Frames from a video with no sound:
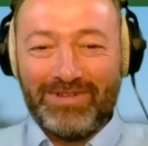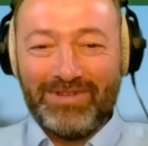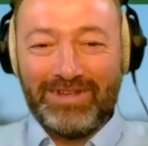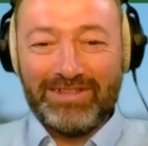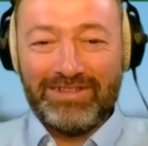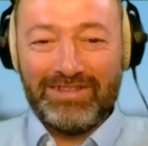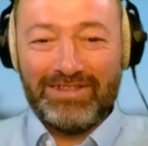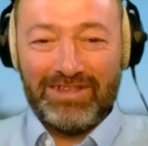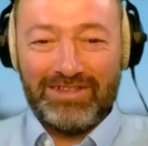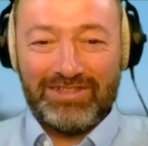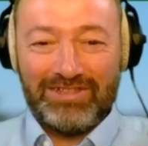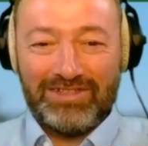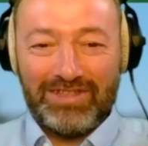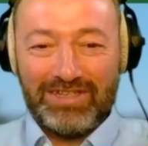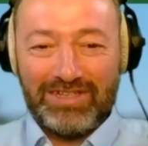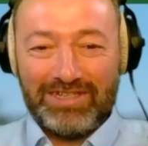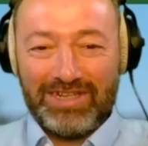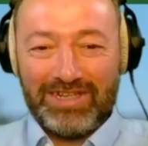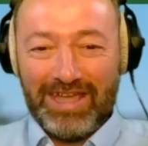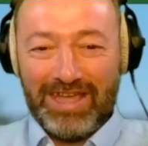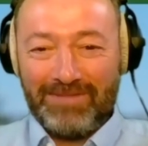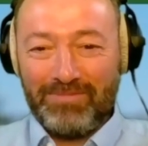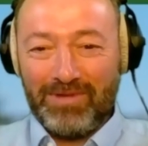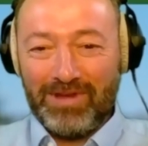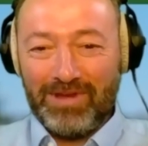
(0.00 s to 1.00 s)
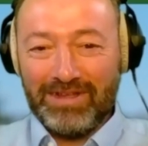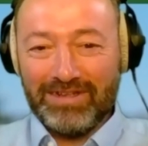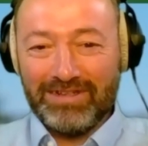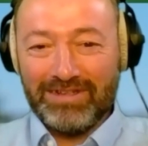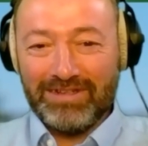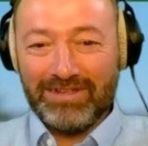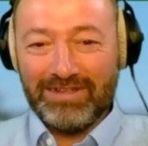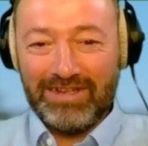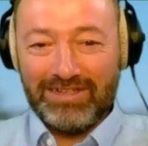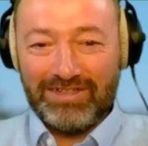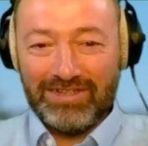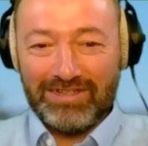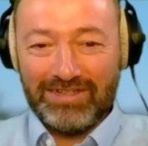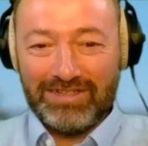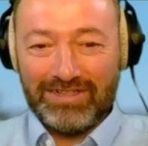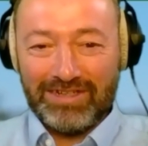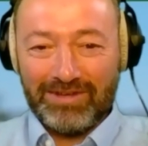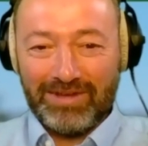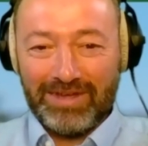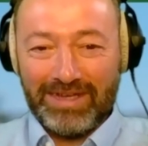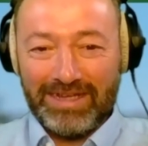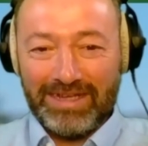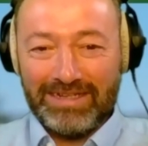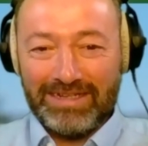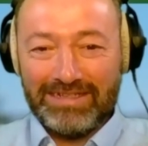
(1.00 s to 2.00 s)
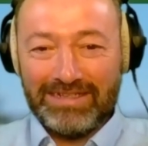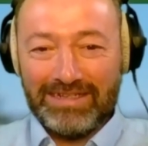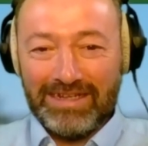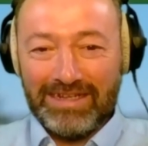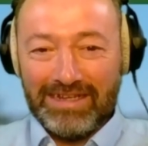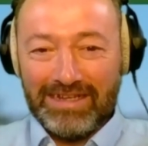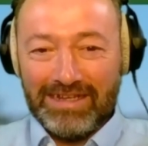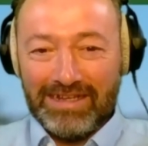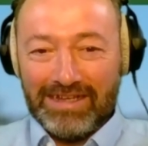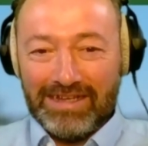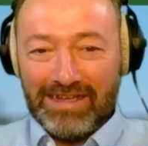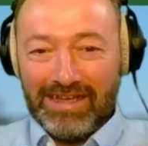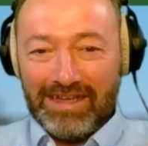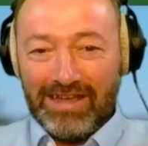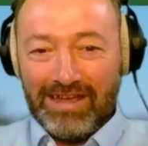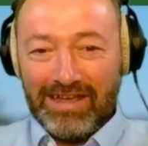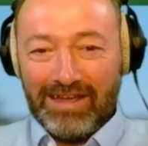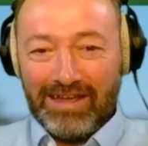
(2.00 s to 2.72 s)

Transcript: But the share button should do it.